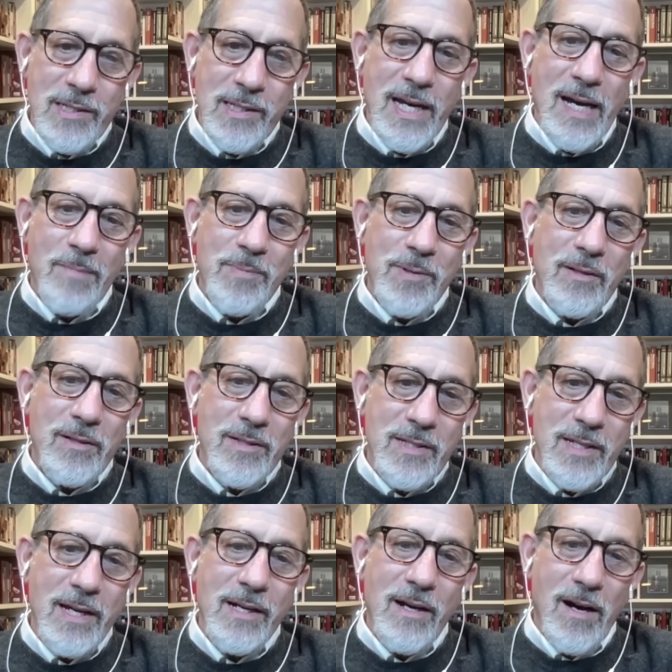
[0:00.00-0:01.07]
Capitol and
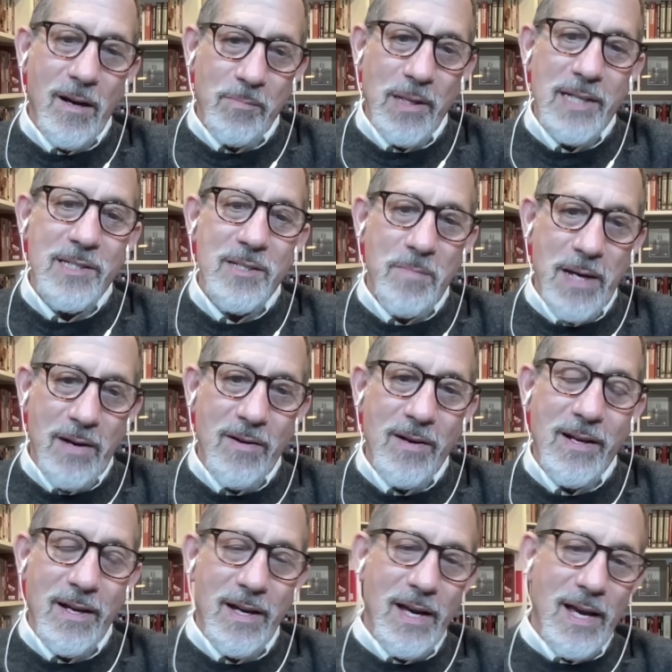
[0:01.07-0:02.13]
sang "God Bless
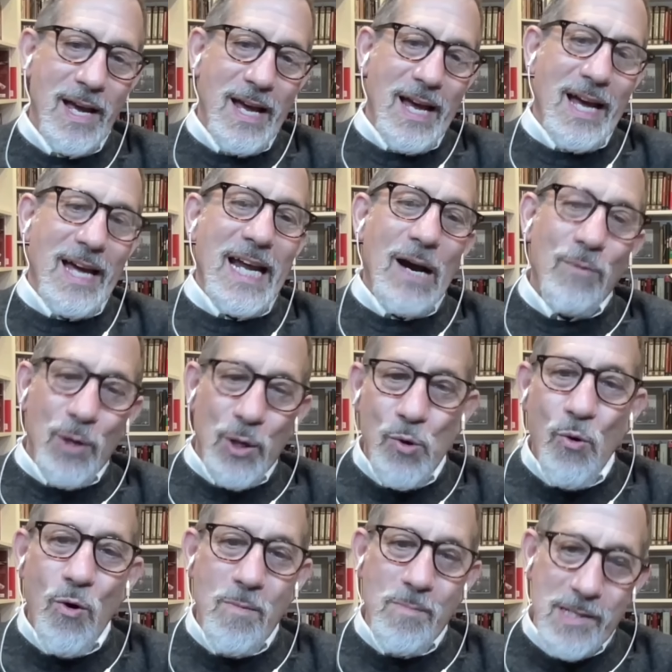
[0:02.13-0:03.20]
America," and how
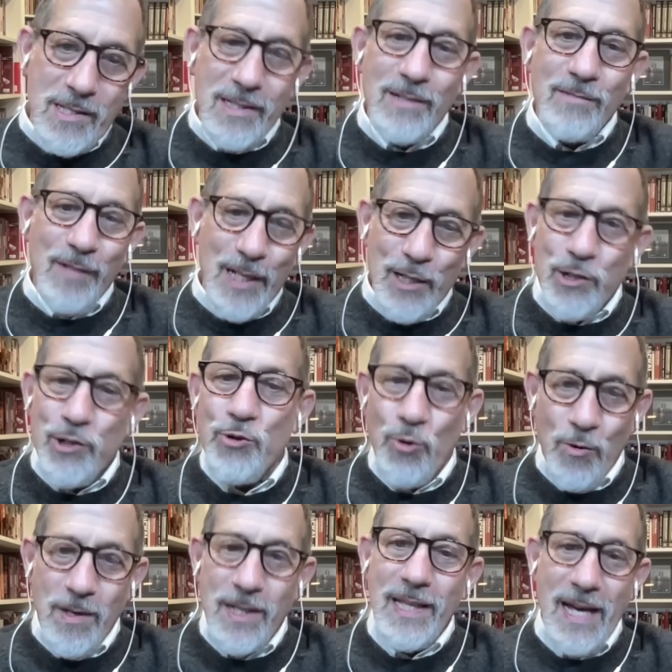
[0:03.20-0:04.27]
enormously
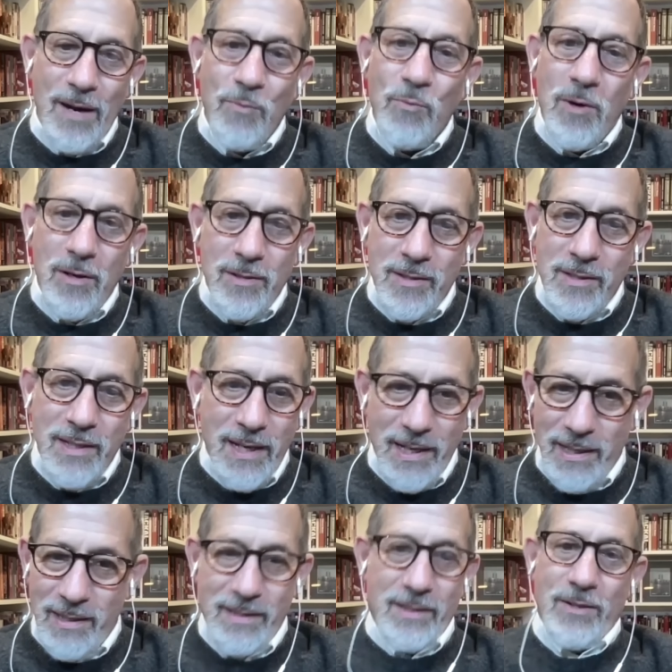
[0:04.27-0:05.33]
reassuring that was,
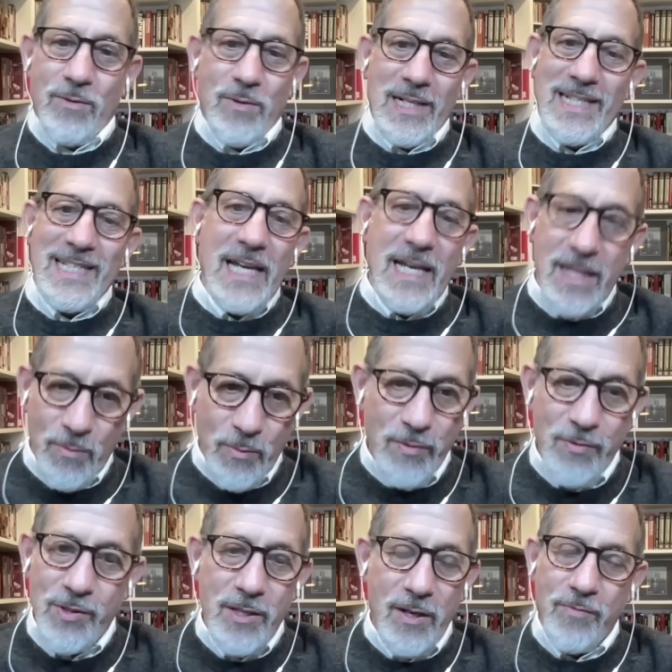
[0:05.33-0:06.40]
at, you know, on a day that we've
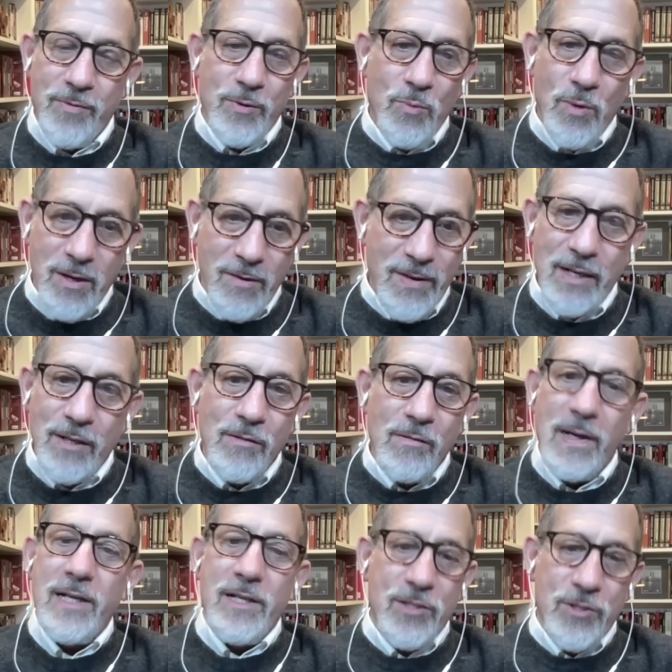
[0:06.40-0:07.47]
suffered one of our
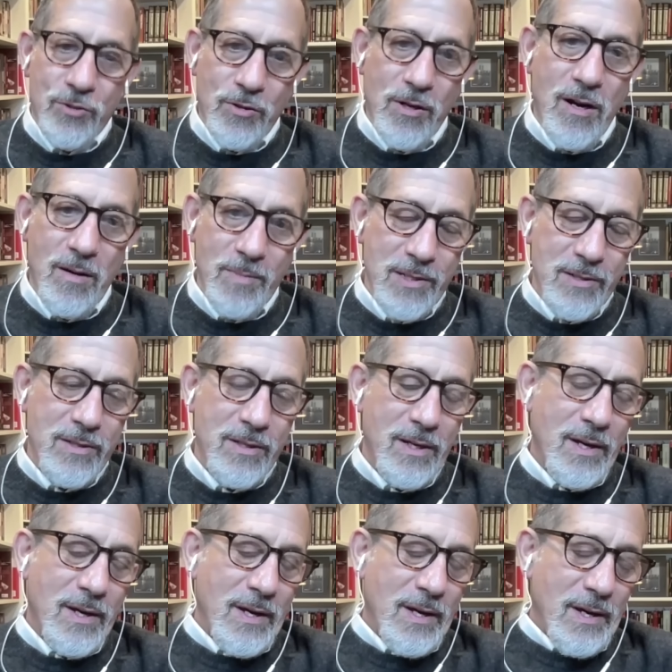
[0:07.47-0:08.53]
greatest traumas
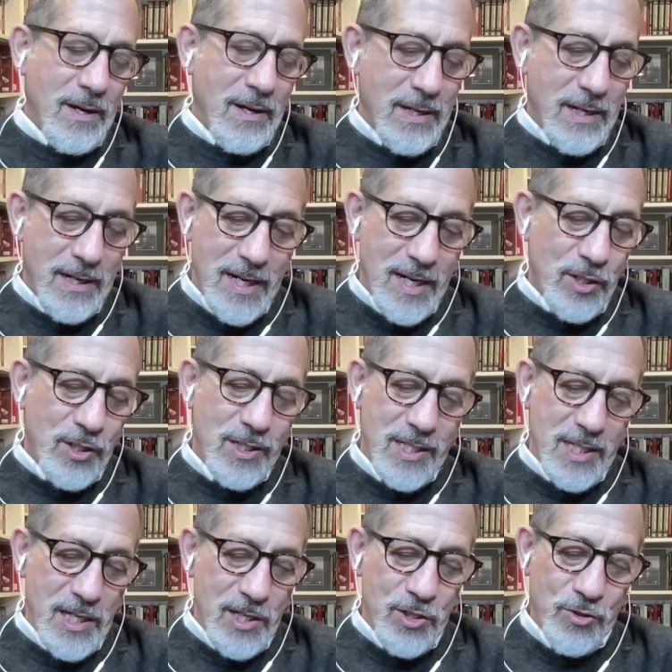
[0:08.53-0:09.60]
in our nation's
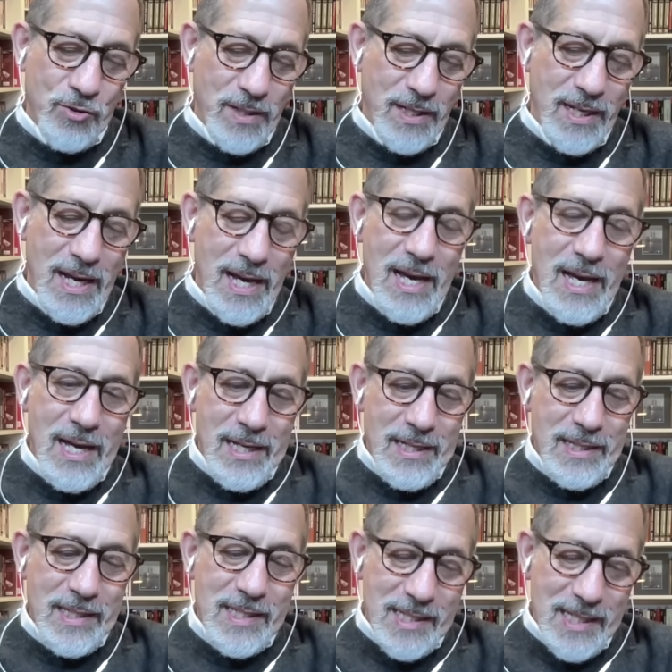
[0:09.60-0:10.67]
history.
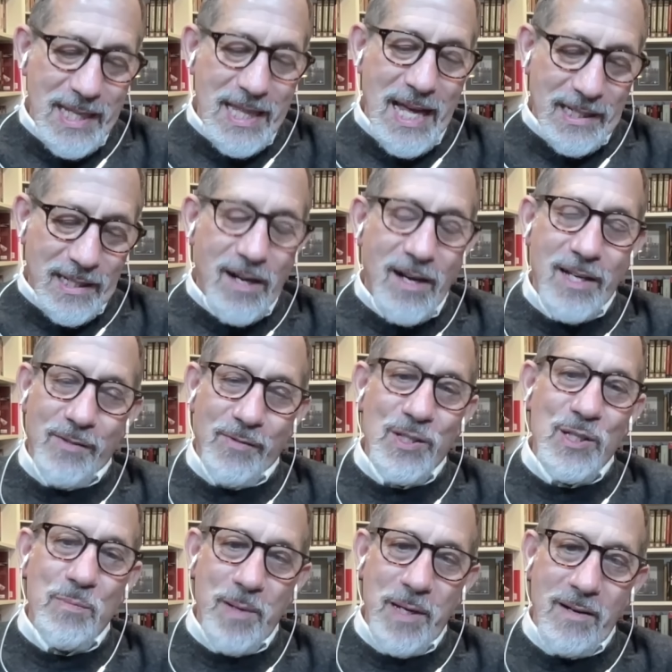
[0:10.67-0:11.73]
To see that kind of
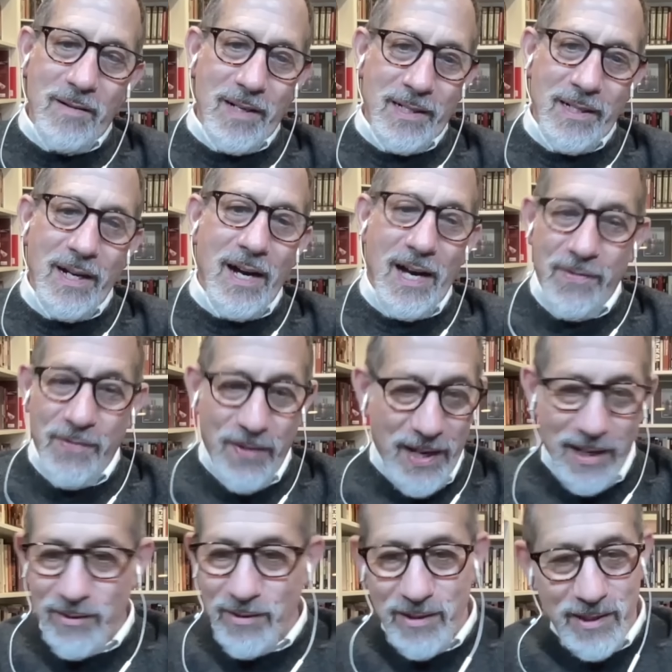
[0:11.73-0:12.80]
spirit, I
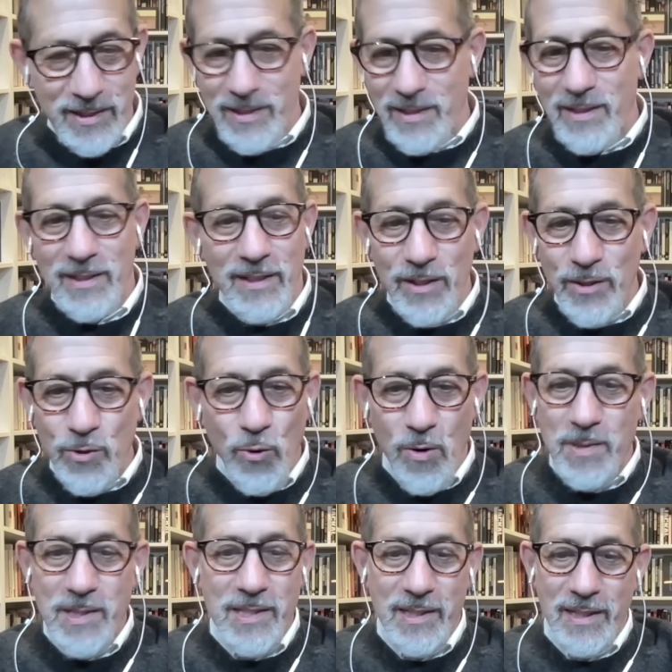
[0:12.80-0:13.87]
found
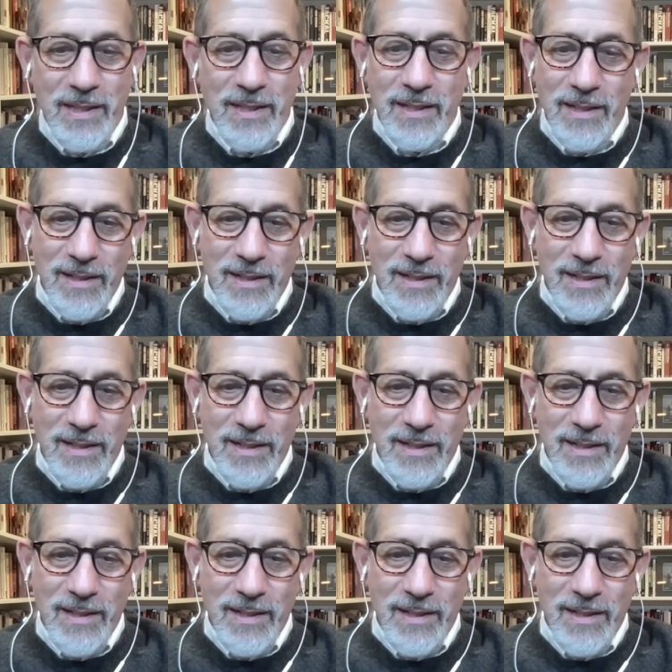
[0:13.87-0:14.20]
enormously,